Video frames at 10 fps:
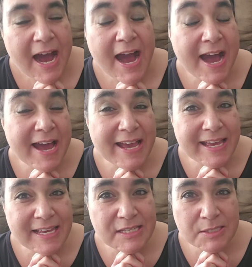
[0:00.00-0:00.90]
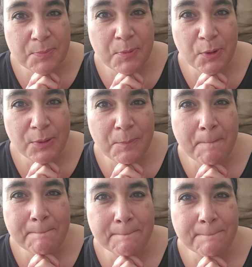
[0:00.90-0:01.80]
I support
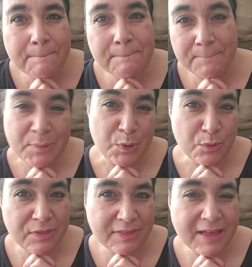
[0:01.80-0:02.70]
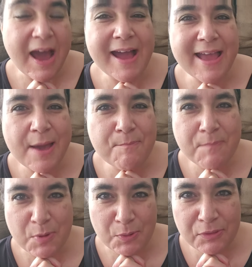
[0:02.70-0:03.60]
both. I
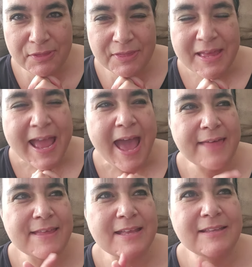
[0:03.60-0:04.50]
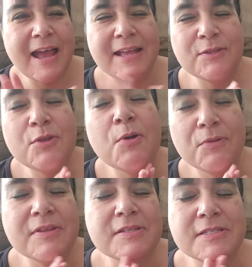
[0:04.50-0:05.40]
have both. And then I
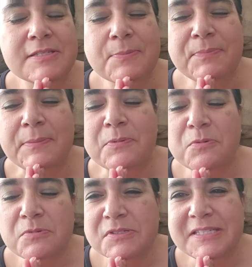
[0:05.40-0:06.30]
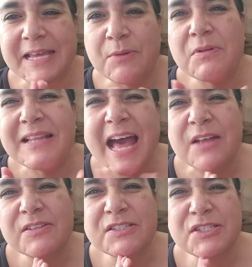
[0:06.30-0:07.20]
know that some people will say, well,
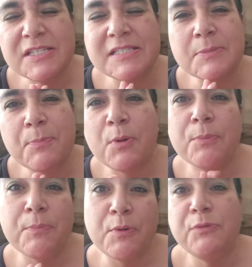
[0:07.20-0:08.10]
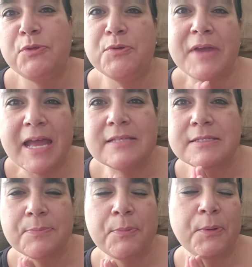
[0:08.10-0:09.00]
how does she support both? You can't
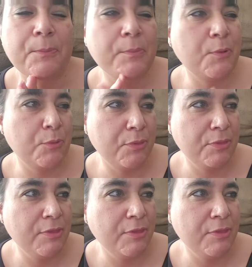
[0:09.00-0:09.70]
support both.